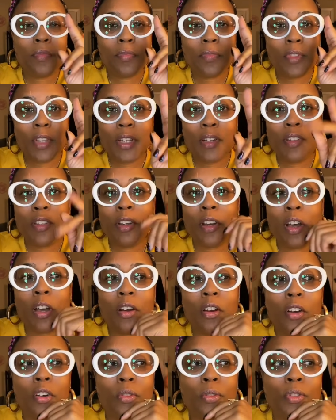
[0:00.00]
they took our
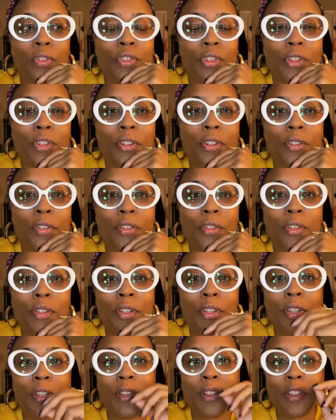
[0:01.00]
culture,
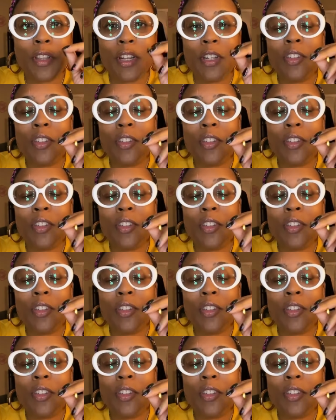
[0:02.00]
they